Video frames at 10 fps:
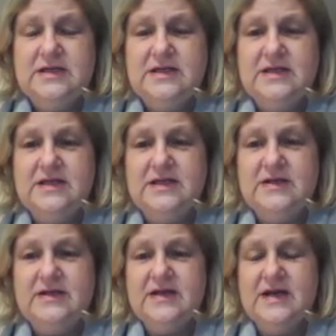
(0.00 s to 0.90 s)

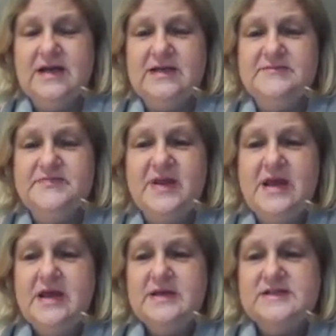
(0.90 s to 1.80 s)
Okay,
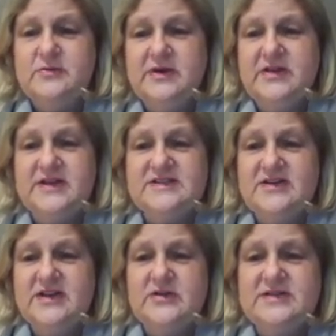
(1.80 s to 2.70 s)
so one of the things I
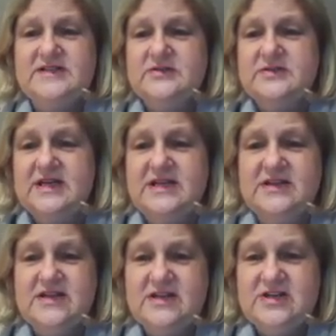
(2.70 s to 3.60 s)
noticed on here, that